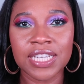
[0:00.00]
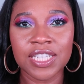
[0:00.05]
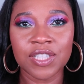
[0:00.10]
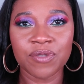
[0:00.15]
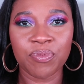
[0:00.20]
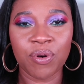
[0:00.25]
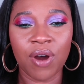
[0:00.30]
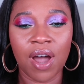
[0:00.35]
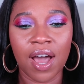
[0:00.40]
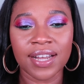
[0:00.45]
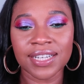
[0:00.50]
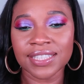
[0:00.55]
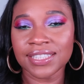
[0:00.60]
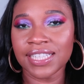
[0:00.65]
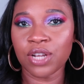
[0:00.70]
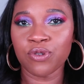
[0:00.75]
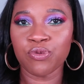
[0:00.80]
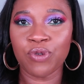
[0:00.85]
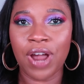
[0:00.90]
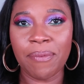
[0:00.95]
these products
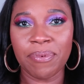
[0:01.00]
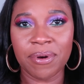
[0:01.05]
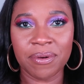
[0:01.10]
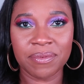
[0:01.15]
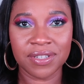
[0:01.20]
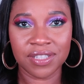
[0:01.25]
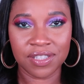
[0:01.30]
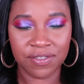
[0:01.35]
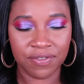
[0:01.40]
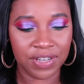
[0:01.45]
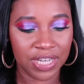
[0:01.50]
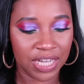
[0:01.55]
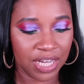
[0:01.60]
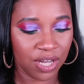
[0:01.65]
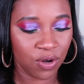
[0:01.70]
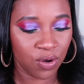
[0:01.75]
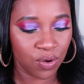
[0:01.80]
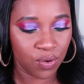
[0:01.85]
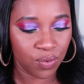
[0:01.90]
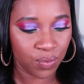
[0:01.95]
and wrap up this
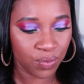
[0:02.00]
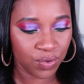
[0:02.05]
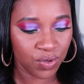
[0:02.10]
video.